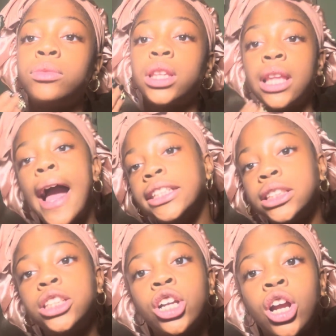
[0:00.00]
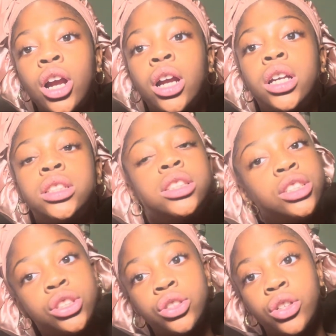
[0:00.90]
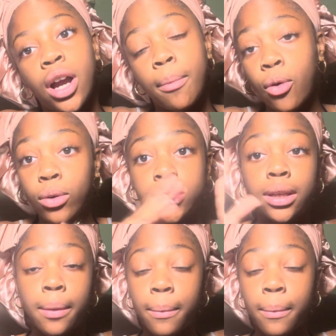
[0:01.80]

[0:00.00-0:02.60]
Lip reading: last year in 6th, I'm going to the,